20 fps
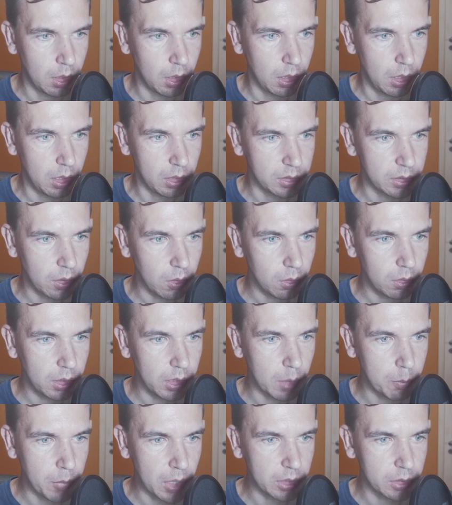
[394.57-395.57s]
It's only
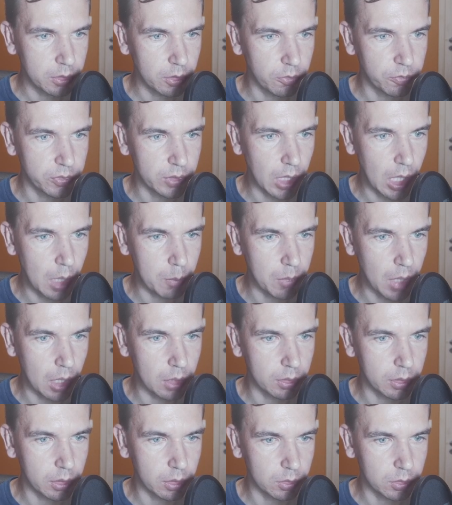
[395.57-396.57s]
a matter of time
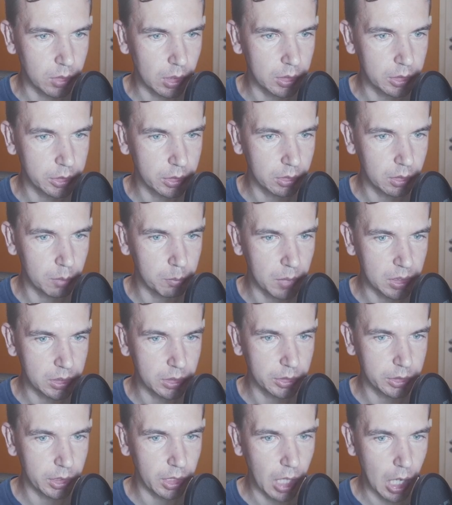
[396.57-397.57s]
until traditional
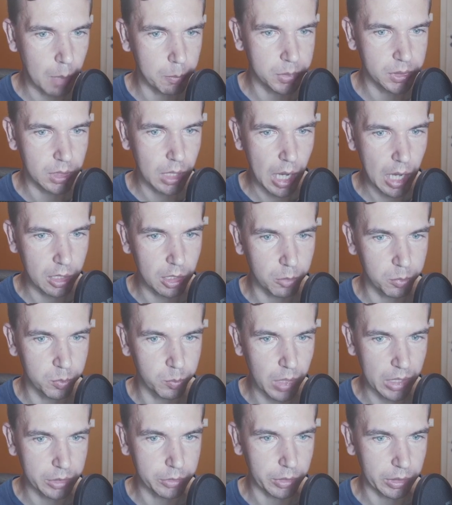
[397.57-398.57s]
messaging apps adopt
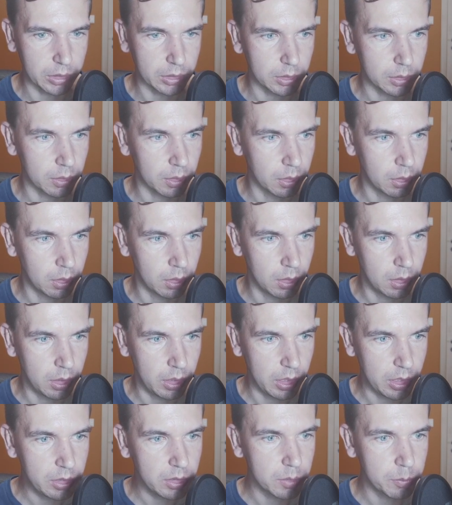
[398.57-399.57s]
Matrix.
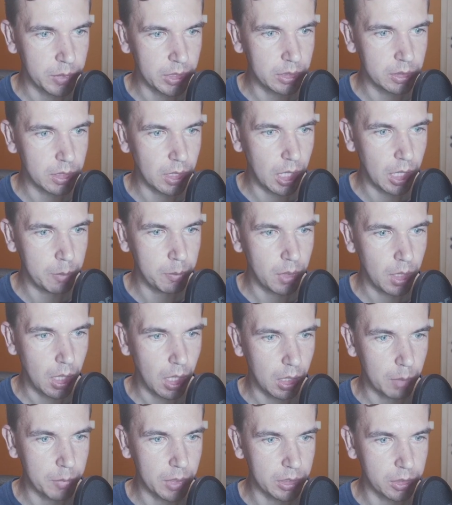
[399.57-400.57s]
In the meantime,
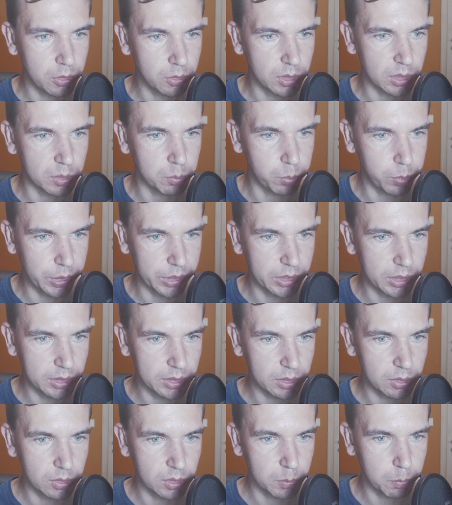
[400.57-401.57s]
Element uses bridges
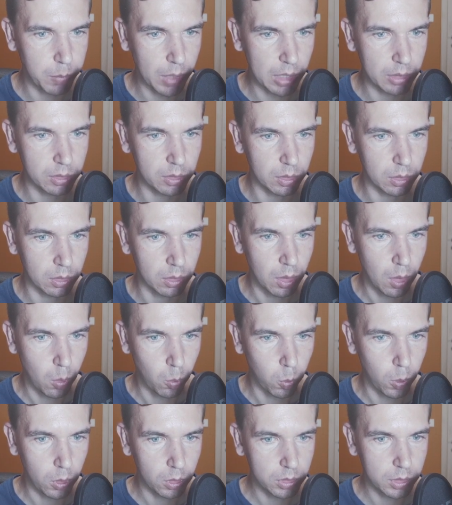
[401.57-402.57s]
to span the
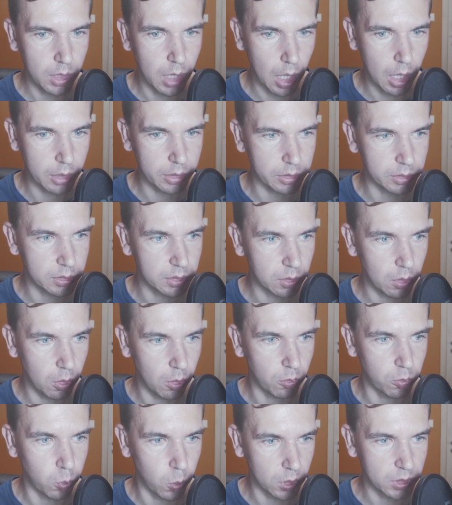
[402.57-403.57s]
walled gardens
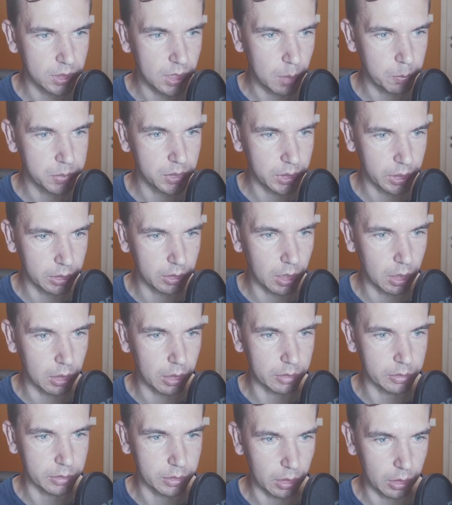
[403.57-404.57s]
of WhatsApp, Signal
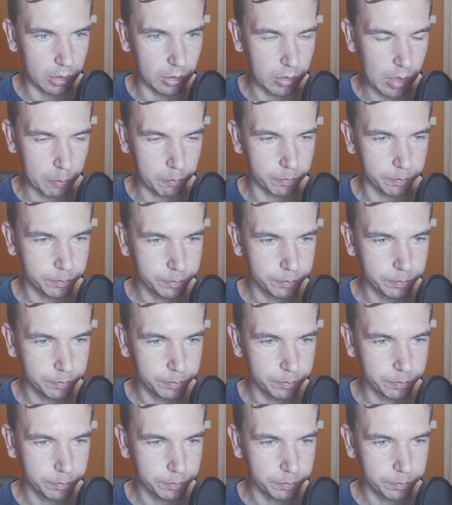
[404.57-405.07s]
and Telegram.